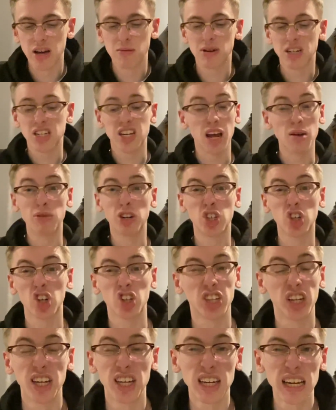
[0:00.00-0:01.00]
And same with Josh
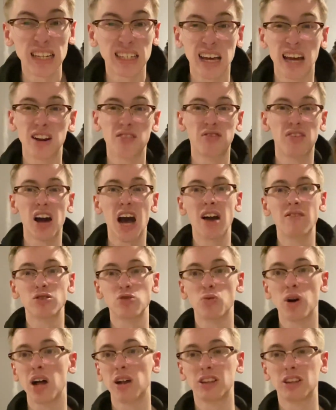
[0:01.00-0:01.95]
King, he's getting a 5 as well.